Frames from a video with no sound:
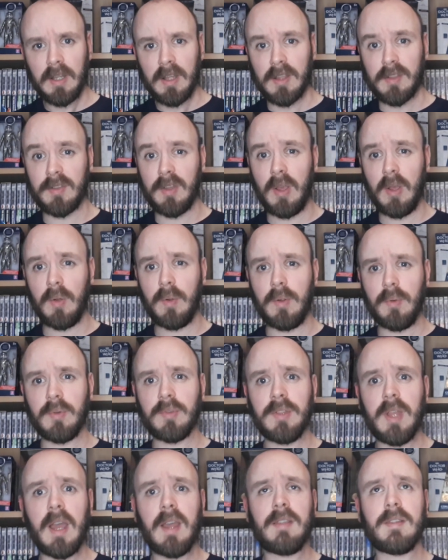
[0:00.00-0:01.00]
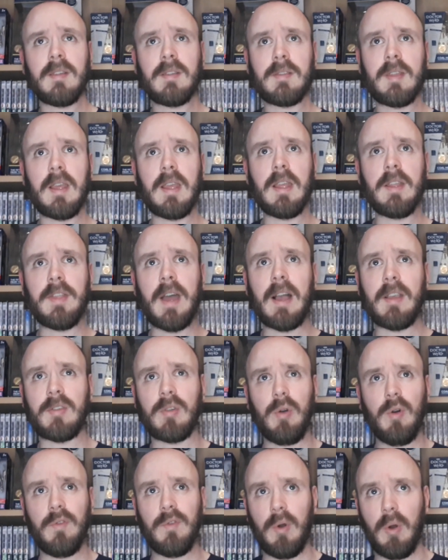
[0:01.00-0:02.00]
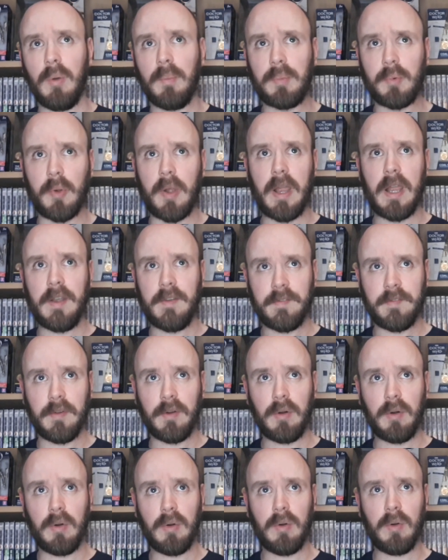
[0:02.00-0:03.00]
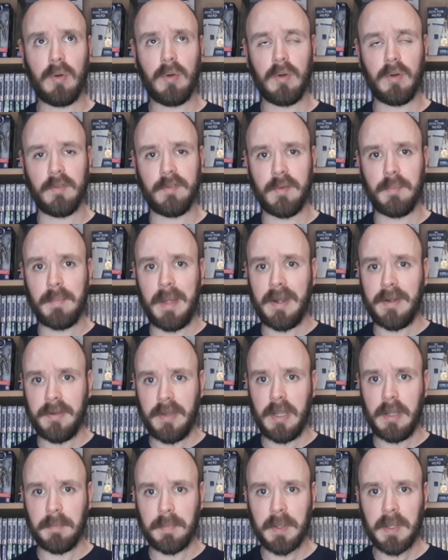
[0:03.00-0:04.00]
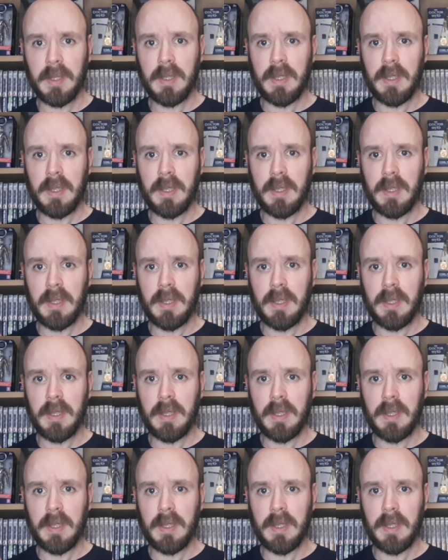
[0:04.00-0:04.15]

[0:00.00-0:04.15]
So it was nice to see that sort of upgrade for Mandip,